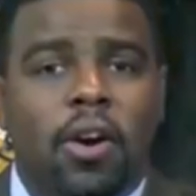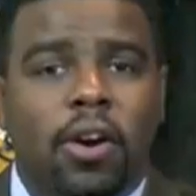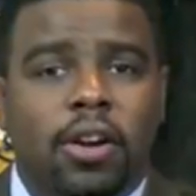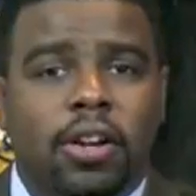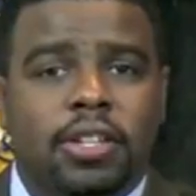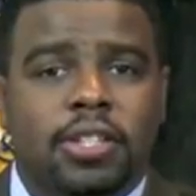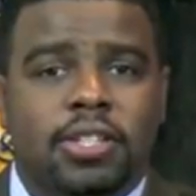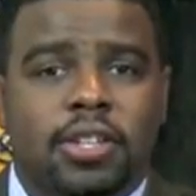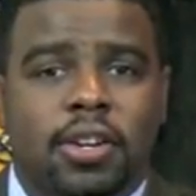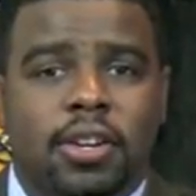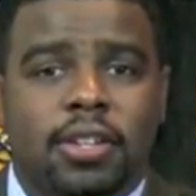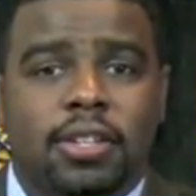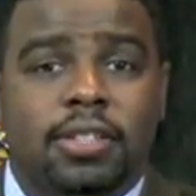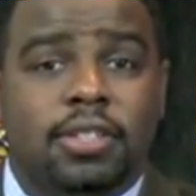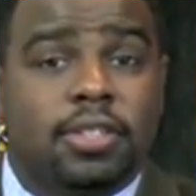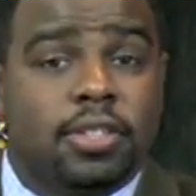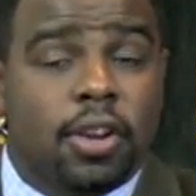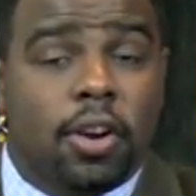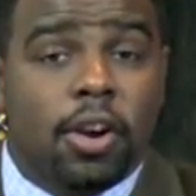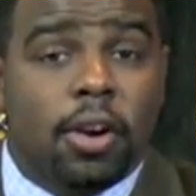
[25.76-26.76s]
Arkansas.
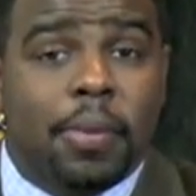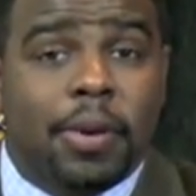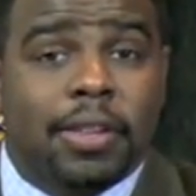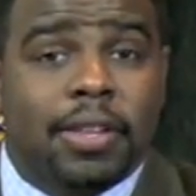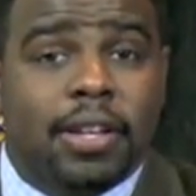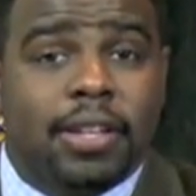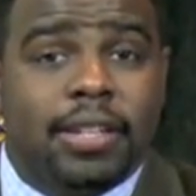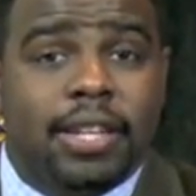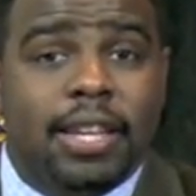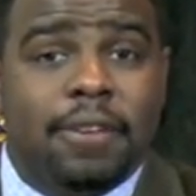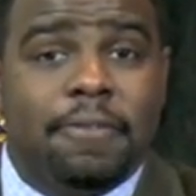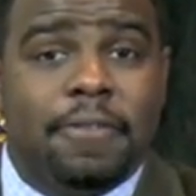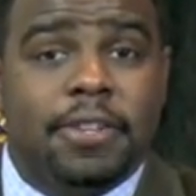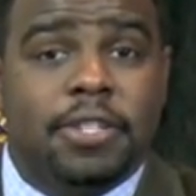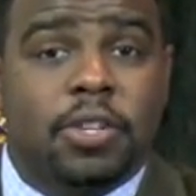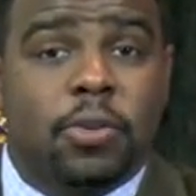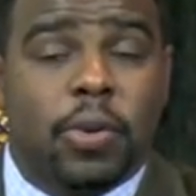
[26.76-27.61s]
Let's talk about their defense.